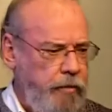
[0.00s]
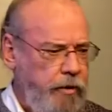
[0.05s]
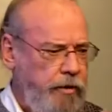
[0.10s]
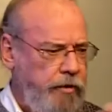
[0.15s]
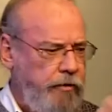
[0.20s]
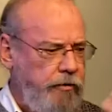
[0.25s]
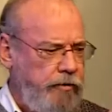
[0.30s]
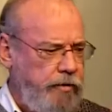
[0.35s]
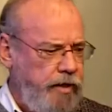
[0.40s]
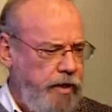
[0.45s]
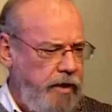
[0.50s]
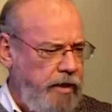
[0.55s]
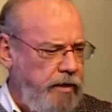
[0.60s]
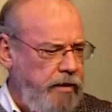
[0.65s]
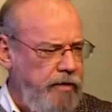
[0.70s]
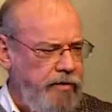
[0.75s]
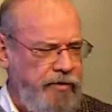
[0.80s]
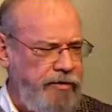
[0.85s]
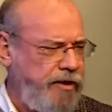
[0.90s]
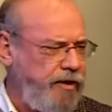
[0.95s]
produce
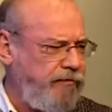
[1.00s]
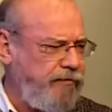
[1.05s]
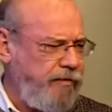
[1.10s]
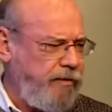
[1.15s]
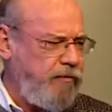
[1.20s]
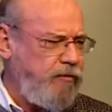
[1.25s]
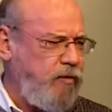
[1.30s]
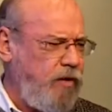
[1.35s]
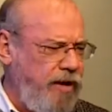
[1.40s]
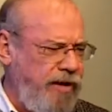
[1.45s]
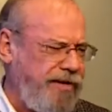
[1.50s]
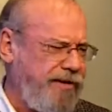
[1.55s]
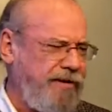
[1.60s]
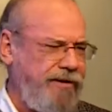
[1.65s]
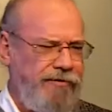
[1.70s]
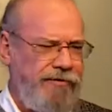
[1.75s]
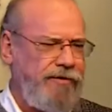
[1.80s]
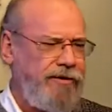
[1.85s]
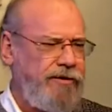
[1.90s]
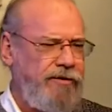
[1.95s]
energy from water
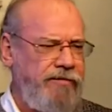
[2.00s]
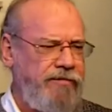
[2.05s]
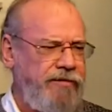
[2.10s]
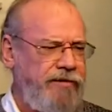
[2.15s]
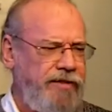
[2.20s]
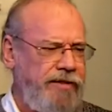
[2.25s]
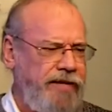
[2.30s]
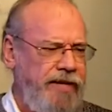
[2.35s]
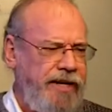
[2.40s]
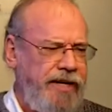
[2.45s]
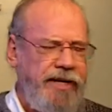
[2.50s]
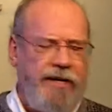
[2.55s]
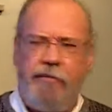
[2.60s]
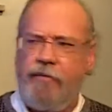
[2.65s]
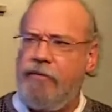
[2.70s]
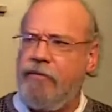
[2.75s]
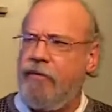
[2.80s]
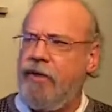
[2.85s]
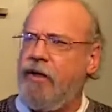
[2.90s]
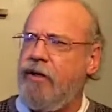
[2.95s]
going over a
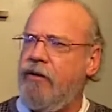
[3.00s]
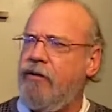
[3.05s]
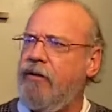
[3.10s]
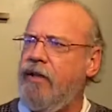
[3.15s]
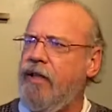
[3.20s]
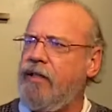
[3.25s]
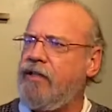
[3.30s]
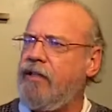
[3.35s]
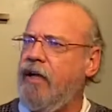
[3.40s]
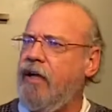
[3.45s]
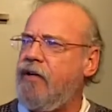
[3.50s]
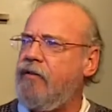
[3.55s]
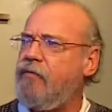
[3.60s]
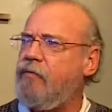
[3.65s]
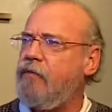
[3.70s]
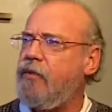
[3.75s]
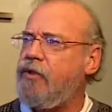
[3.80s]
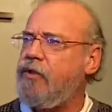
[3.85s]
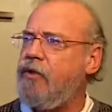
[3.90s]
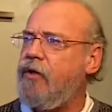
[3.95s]
dam? You know, that's kind
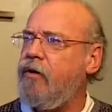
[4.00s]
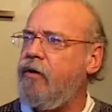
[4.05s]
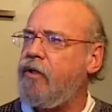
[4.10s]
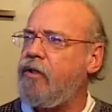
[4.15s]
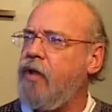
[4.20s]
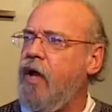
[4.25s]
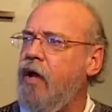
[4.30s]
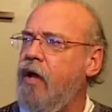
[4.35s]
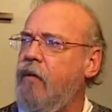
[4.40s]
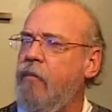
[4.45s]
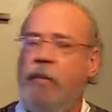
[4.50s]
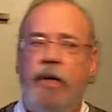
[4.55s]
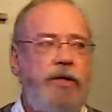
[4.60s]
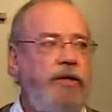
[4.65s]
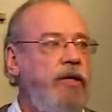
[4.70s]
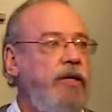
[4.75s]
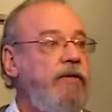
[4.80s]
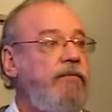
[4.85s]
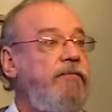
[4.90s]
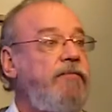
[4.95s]
of mysterious.
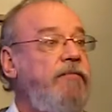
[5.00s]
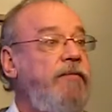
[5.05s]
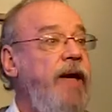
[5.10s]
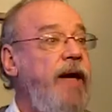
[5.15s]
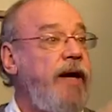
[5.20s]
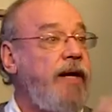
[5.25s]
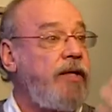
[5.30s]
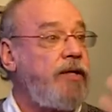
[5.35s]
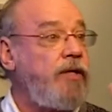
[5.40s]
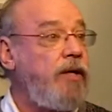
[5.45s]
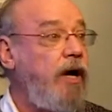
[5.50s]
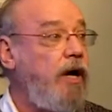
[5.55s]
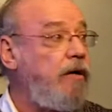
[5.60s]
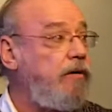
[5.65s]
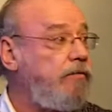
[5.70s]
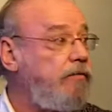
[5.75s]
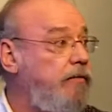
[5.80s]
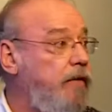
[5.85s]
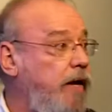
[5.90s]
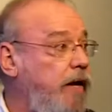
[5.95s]
But the effect
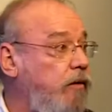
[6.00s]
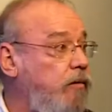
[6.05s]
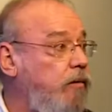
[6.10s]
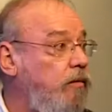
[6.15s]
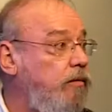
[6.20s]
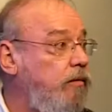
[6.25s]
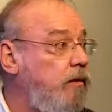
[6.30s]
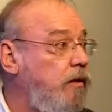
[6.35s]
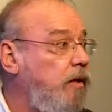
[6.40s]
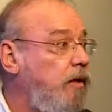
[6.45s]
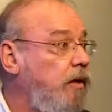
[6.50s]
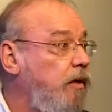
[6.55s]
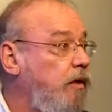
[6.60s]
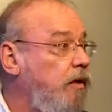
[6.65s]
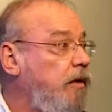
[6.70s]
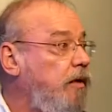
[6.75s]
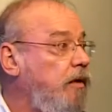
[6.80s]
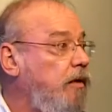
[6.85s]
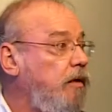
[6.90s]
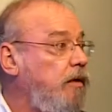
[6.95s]
of that
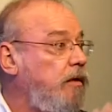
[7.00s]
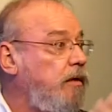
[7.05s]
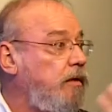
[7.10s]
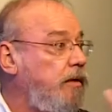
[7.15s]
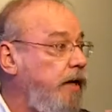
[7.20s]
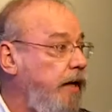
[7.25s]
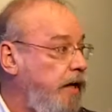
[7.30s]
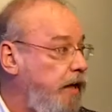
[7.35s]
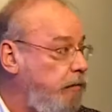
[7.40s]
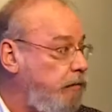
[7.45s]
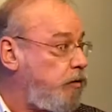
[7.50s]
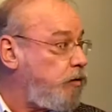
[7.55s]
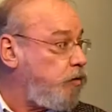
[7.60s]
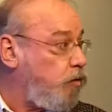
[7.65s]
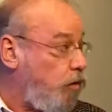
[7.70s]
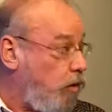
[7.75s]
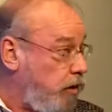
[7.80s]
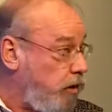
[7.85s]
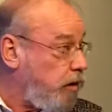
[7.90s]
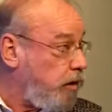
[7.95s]
dam's
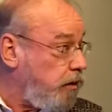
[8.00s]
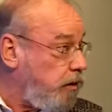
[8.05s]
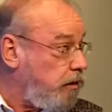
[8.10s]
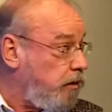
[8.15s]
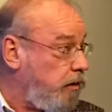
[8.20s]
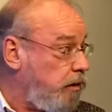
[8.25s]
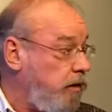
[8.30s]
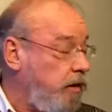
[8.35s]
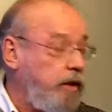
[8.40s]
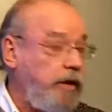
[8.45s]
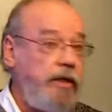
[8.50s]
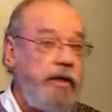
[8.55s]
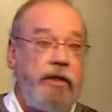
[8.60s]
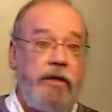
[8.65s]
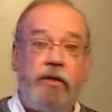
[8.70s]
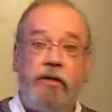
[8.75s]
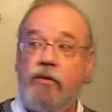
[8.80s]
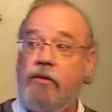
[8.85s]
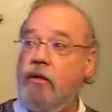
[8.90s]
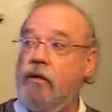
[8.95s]
work
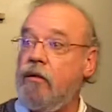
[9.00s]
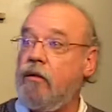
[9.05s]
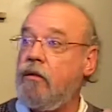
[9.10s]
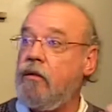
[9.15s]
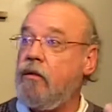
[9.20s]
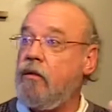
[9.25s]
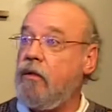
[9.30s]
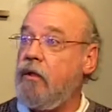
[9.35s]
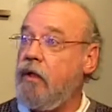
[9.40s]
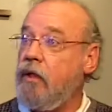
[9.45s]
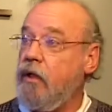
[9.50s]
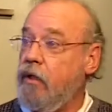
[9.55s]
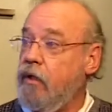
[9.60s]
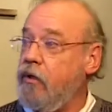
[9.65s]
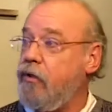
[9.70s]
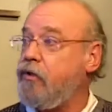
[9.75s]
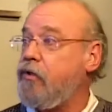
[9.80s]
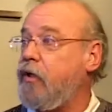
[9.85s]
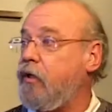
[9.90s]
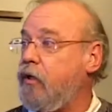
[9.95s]
is the
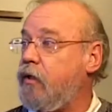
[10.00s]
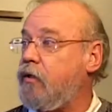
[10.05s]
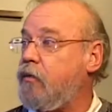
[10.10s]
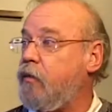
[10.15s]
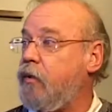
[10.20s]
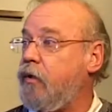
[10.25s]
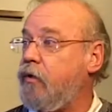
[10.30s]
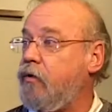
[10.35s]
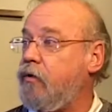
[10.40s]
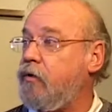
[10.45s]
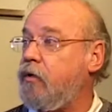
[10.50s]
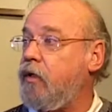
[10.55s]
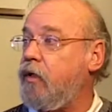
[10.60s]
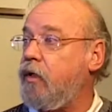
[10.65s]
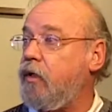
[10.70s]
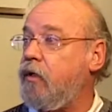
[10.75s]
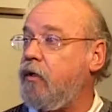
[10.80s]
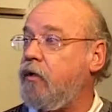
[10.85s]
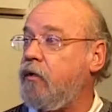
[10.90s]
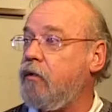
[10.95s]
energy that's produced in
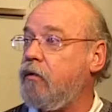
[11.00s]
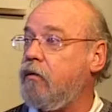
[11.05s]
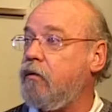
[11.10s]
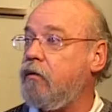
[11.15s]
it.